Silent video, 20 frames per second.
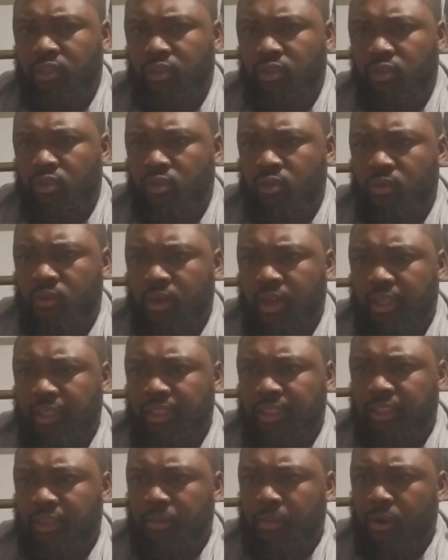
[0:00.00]
I
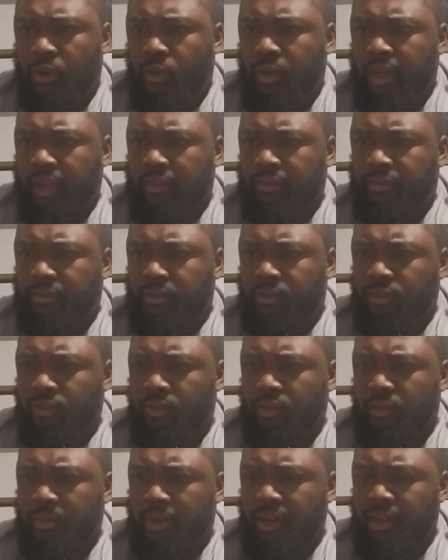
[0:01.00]
tell my wife,
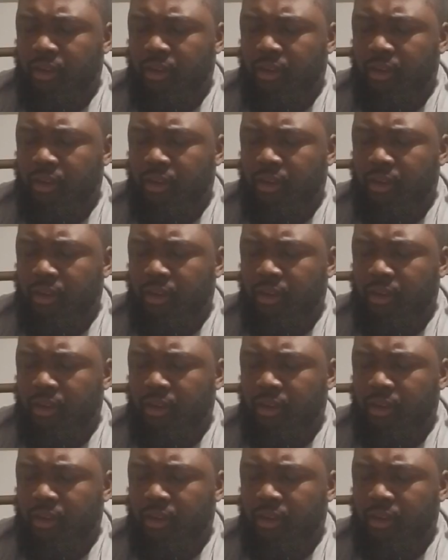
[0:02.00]
about